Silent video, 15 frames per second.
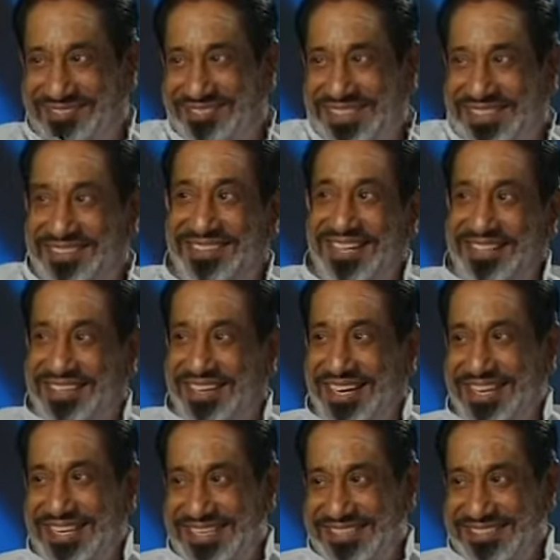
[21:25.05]
with that
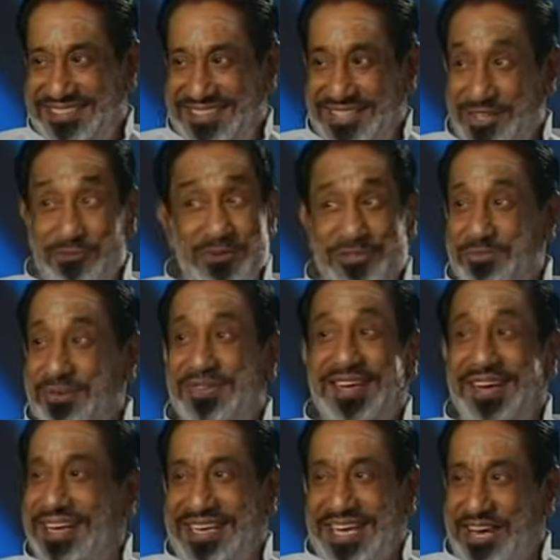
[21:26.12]
ladies, you must be
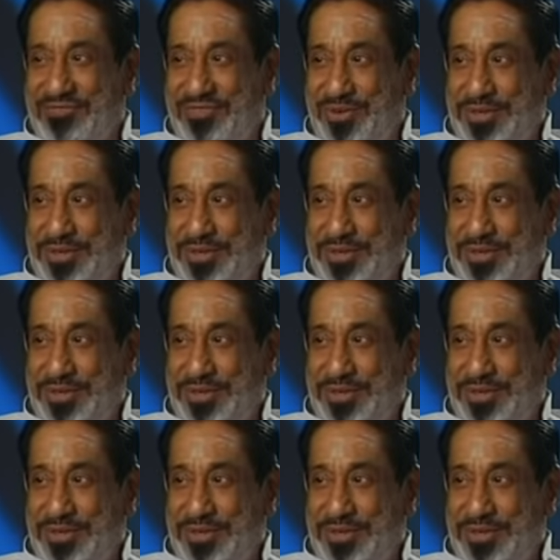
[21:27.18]
very careful.